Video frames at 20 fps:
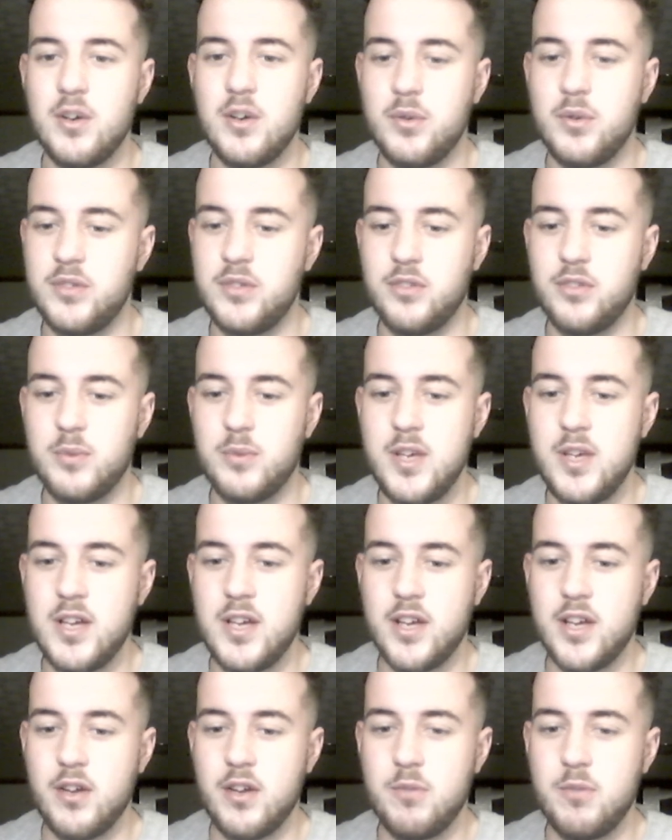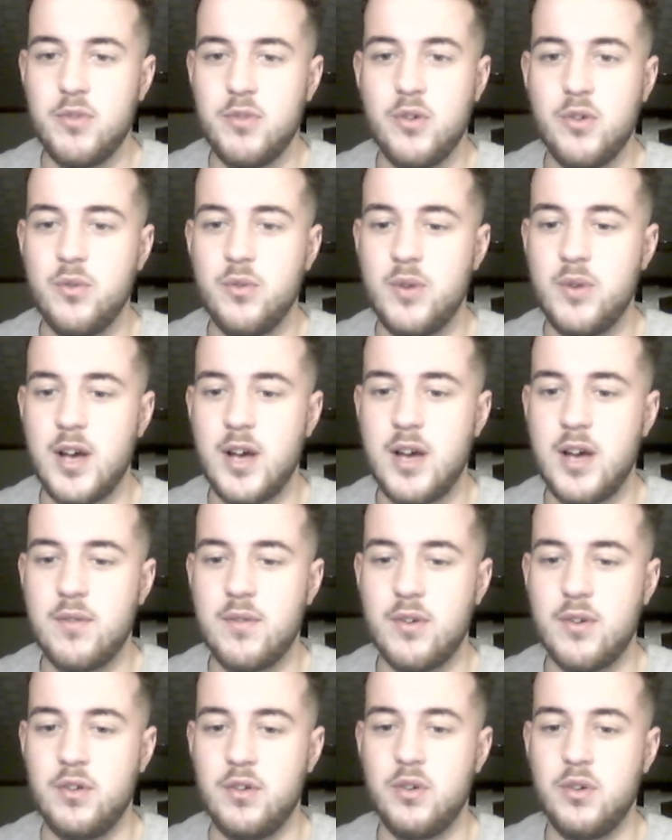of this week. I hope you have
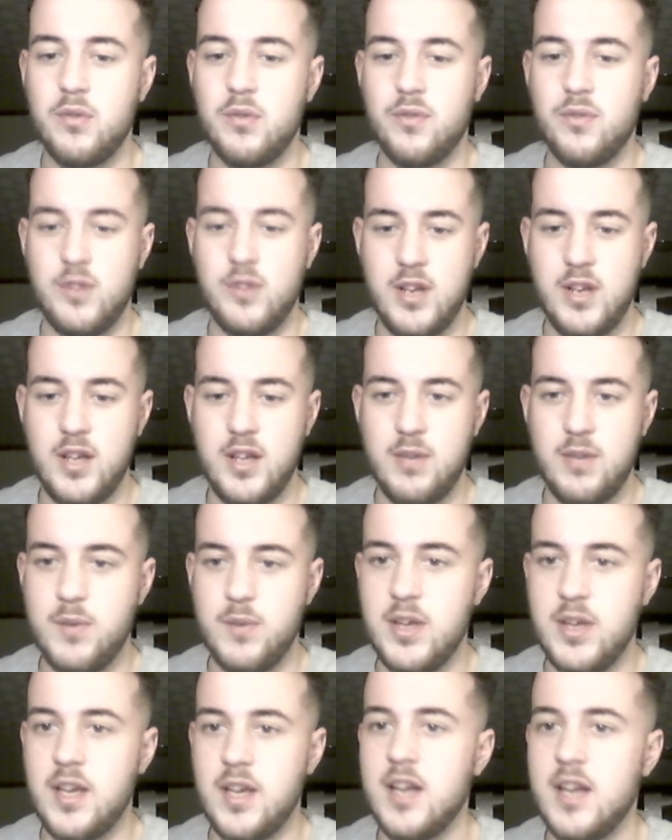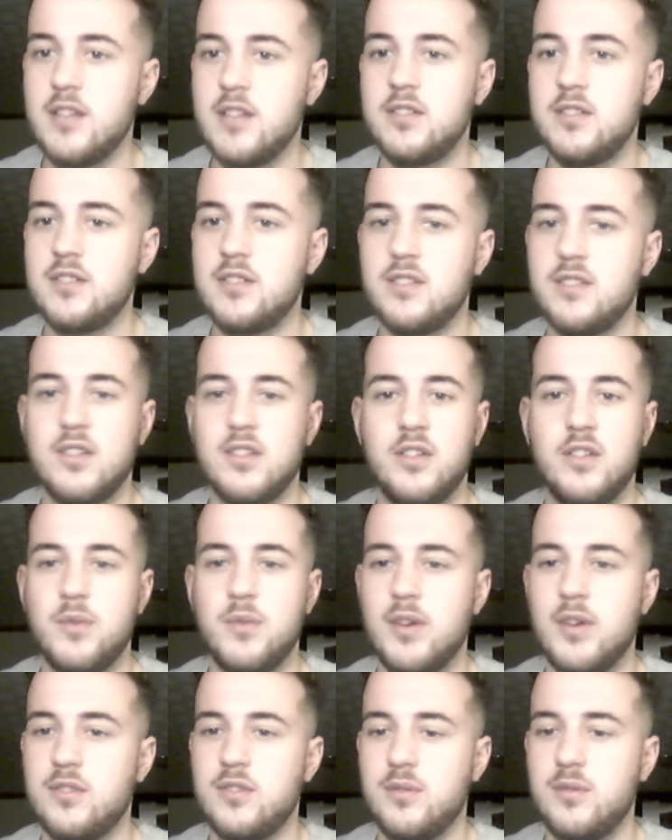a lovely weekend and the
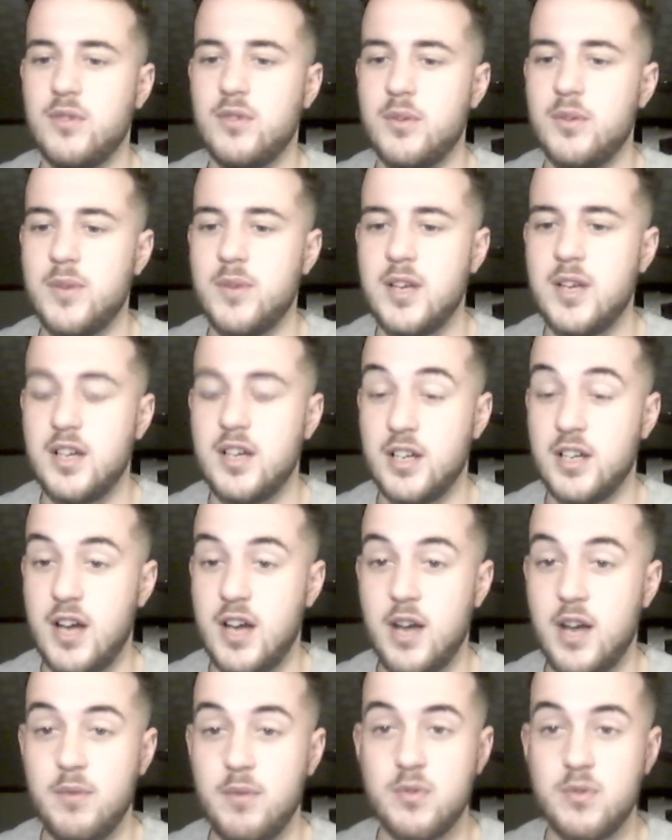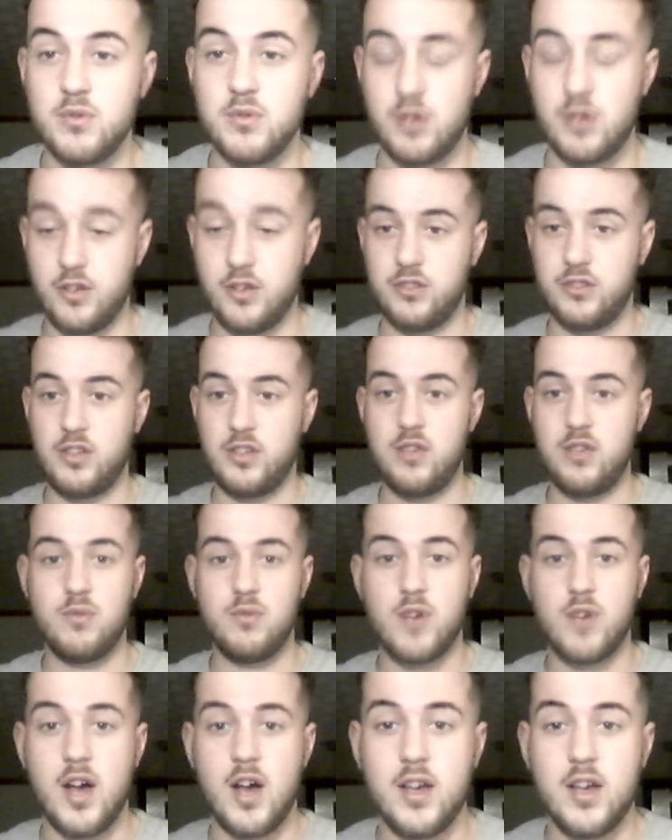rest of the week, and I will see you
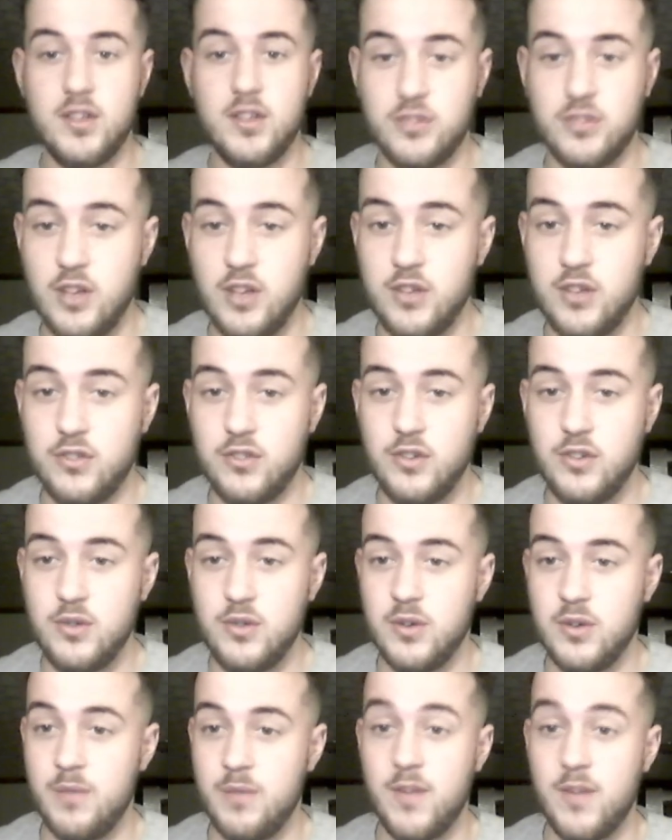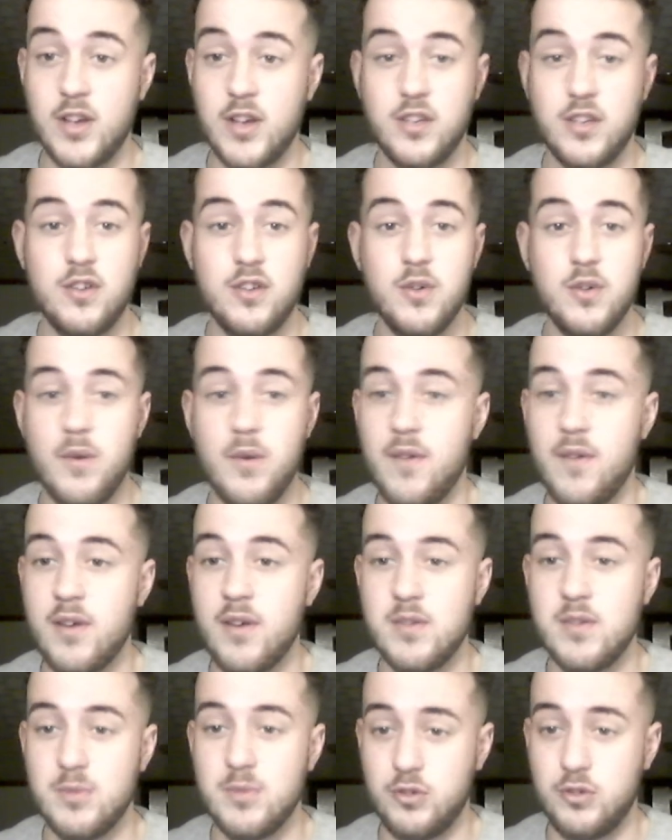guys soon. And thank you
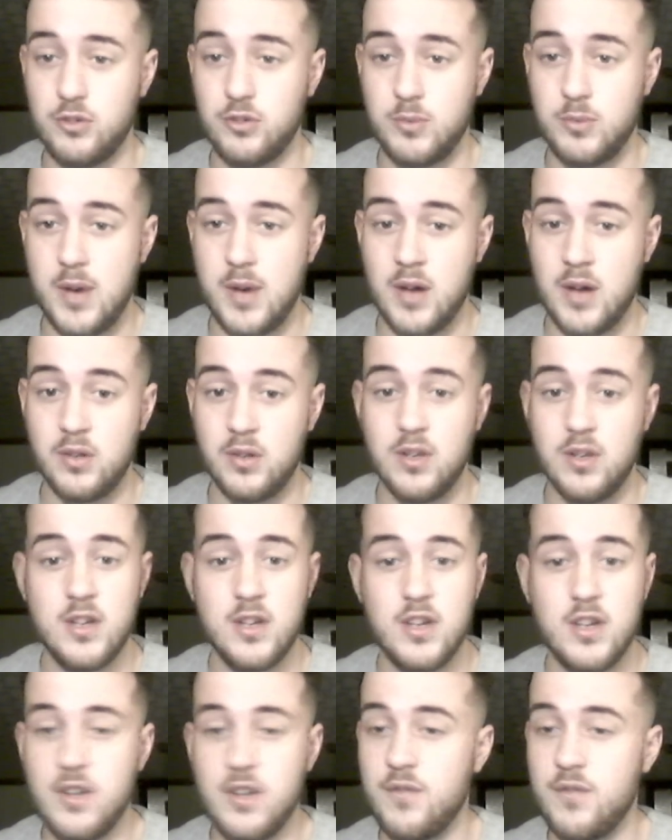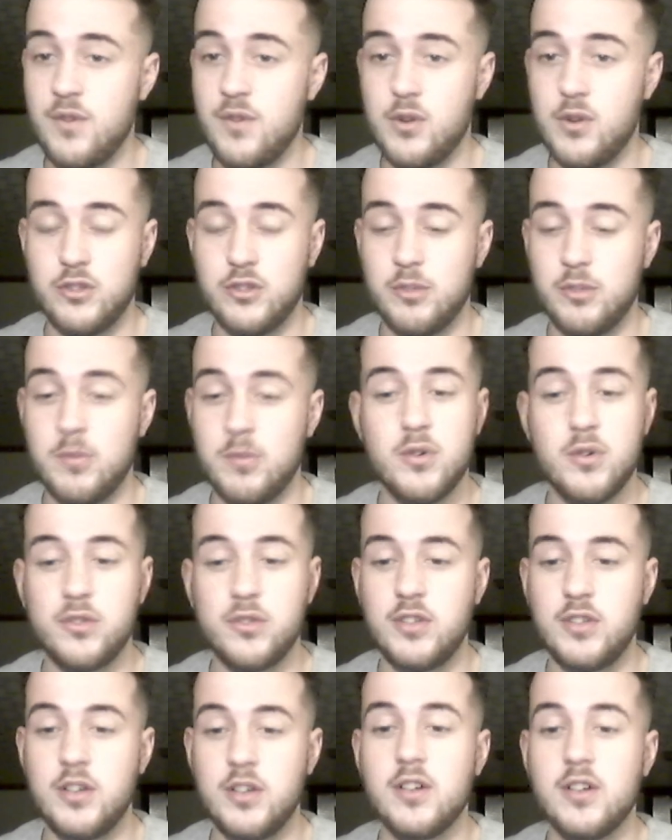very much as well for
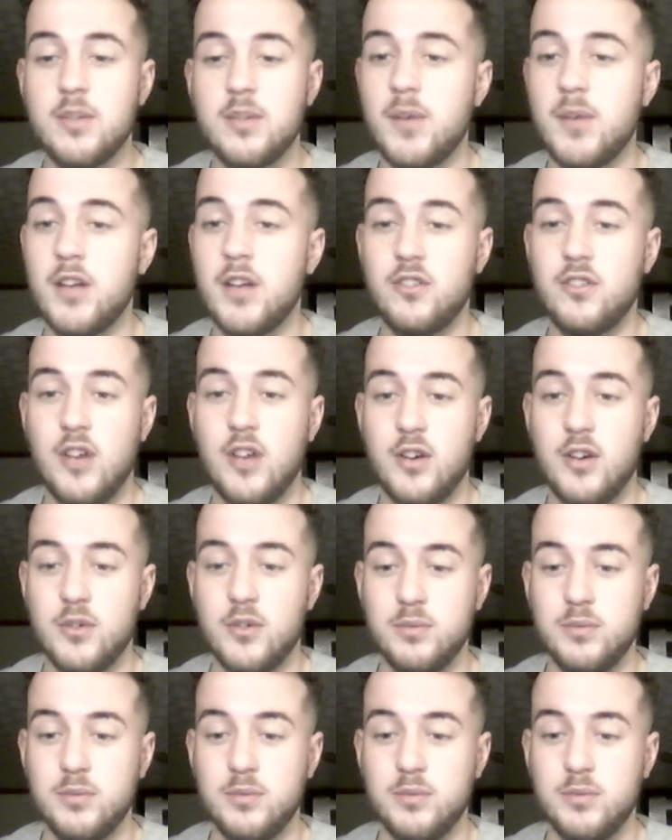supporting my channel.